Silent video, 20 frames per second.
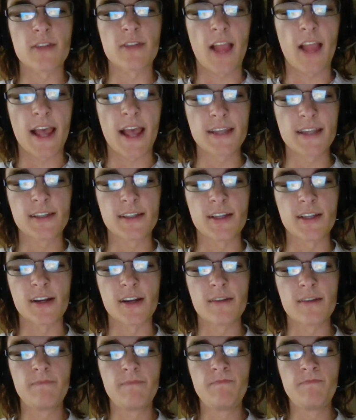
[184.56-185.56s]
last
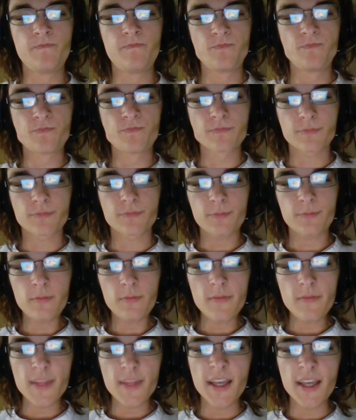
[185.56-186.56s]
year,
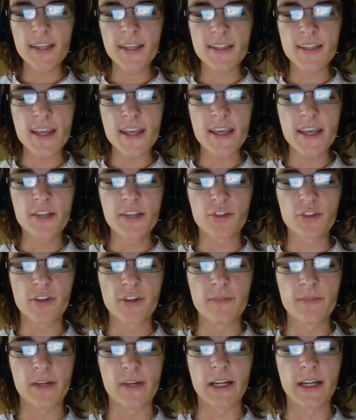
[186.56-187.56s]
as the
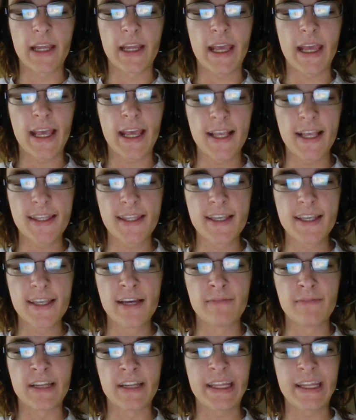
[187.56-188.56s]
injury bug hit
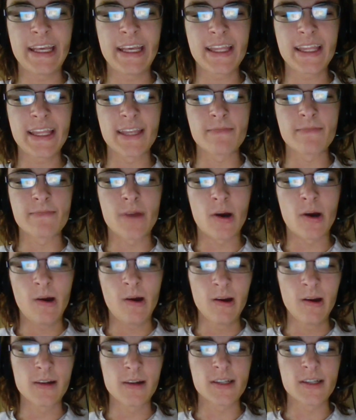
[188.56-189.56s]
them and hit them
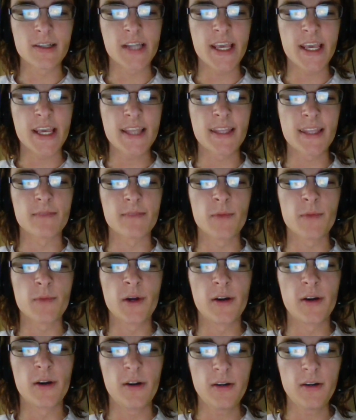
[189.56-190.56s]
hard and hit them
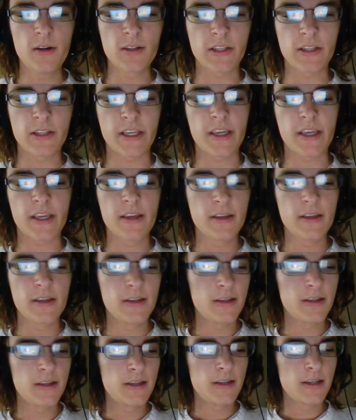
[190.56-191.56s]
early.
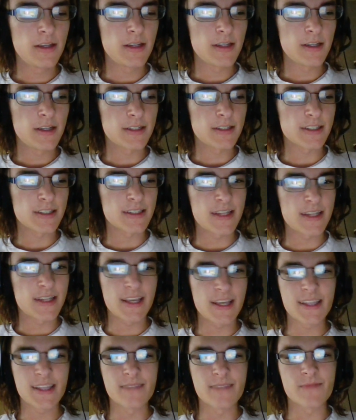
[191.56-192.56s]
Just
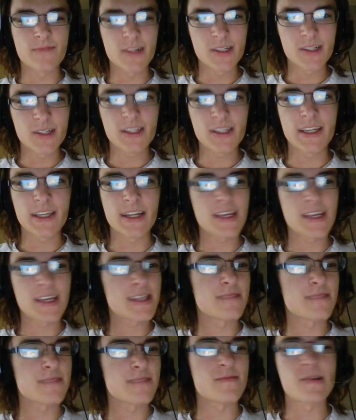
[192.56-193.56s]
hit them early and
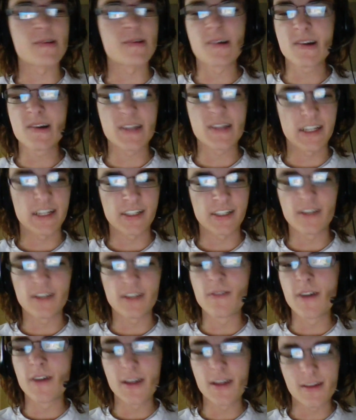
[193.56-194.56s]
hit them hard like
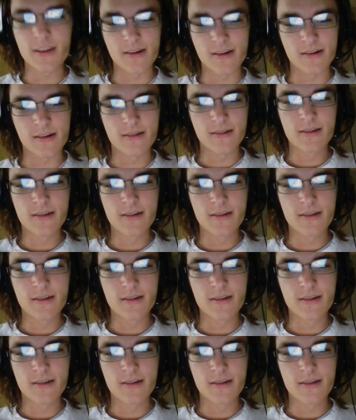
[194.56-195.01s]
no other.